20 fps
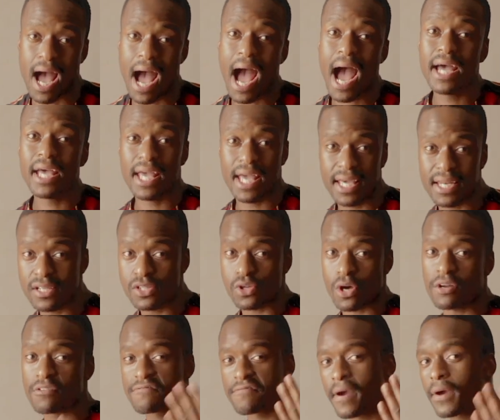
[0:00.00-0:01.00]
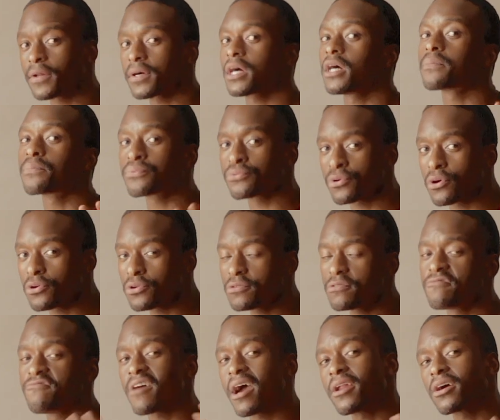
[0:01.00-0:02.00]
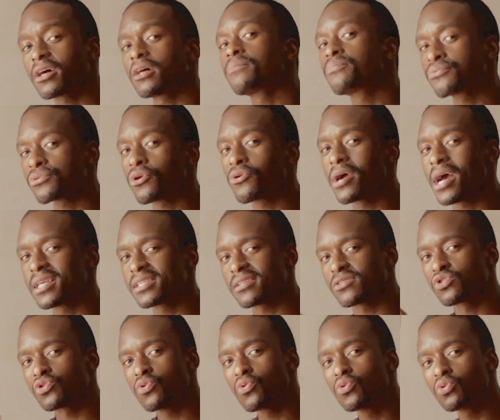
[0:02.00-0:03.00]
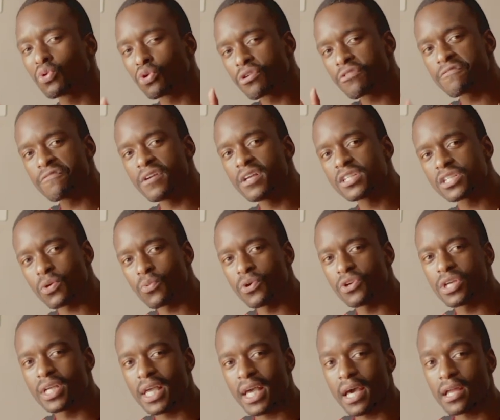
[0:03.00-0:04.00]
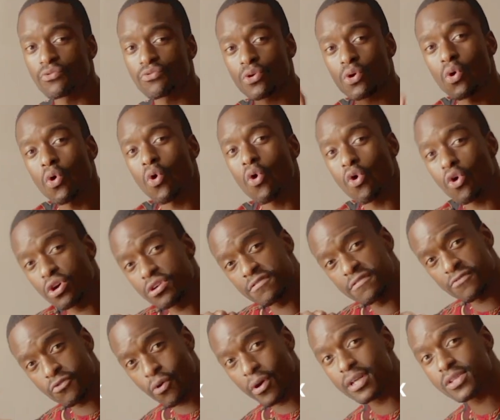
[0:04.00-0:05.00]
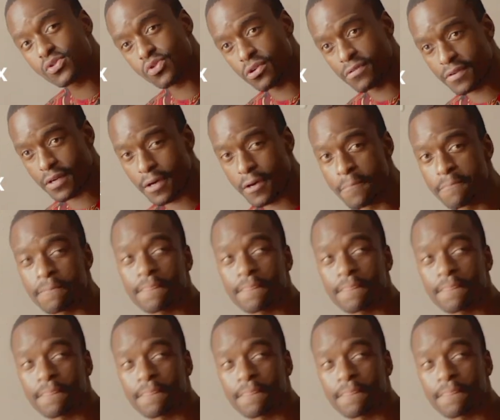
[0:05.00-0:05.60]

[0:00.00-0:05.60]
I edit on Final Cut Pro. Final Cut Pro has a tool or feature where you can record voiceover.